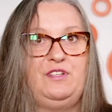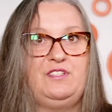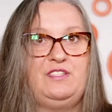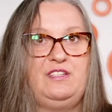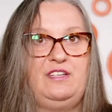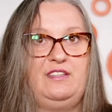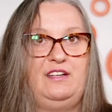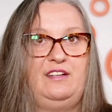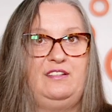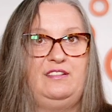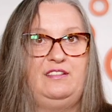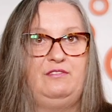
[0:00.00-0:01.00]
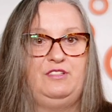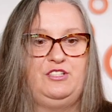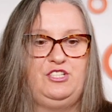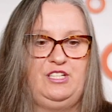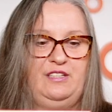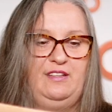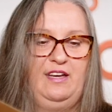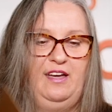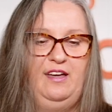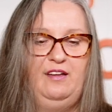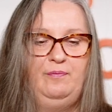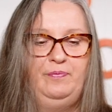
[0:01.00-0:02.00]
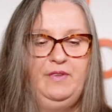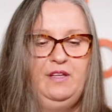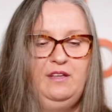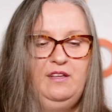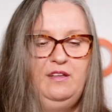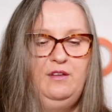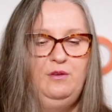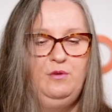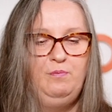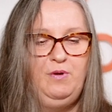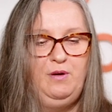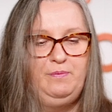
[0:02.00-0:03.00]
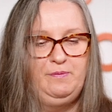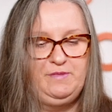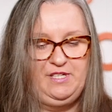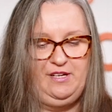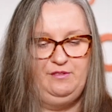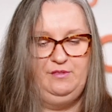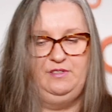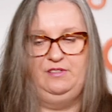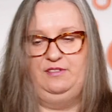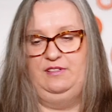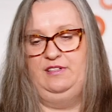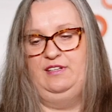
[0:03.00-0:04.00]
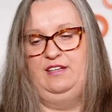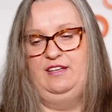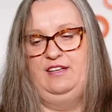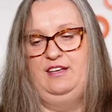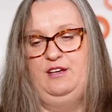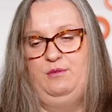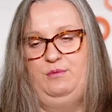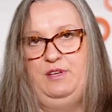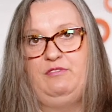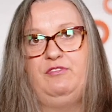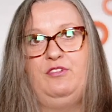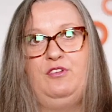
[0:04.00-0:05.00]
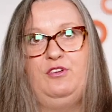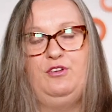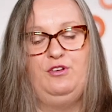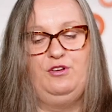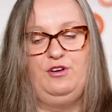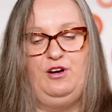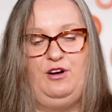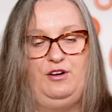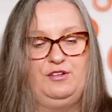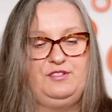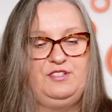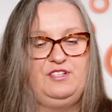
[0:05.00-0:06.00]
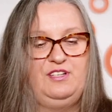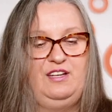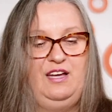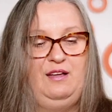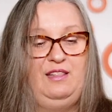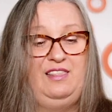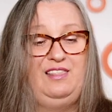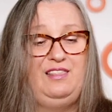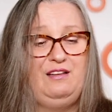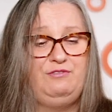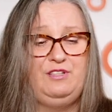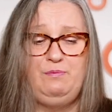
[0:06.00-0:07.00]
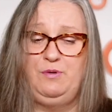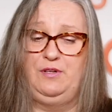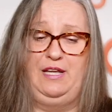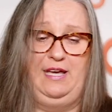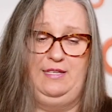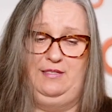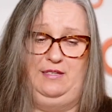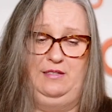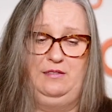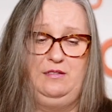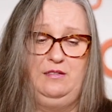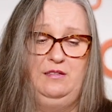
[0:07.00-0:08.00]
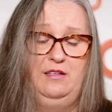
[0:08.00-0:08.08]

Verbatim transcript: can see that lovely sheen there. We'll pop him down. We've got a lovely pearlescent.